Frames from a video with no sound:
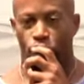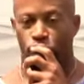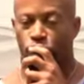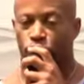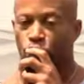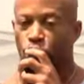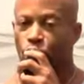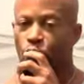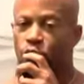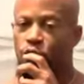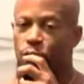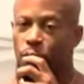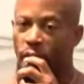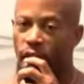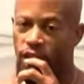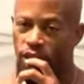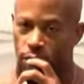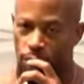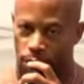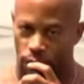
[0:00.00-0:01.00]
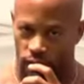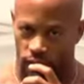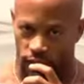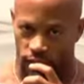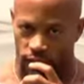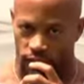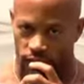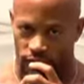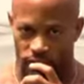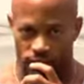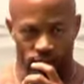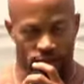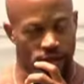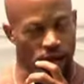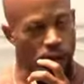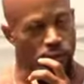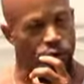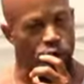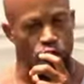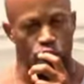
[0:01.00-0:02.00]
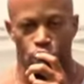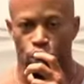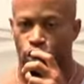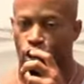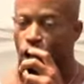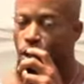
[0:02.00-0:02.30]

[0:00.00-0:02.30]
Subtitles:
is your responsibility. It's up to you.